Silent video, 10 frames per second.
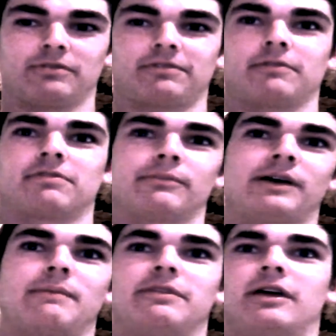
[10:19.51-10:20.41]
so
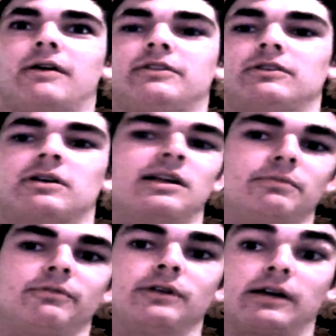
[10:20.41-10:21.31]
sometime in there, and then I'll cut it
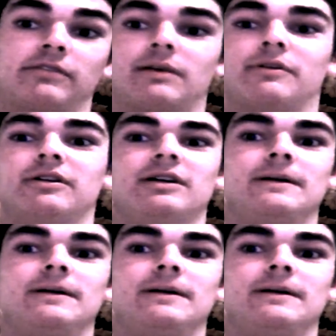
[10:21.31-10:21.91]
before next summer.